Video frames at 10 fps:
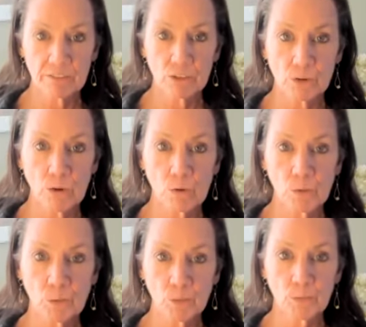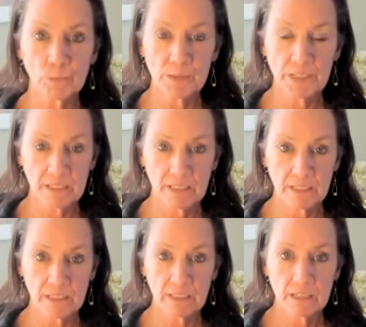your whole
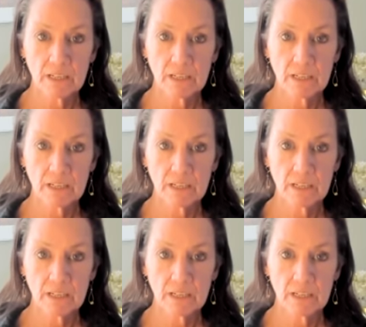being.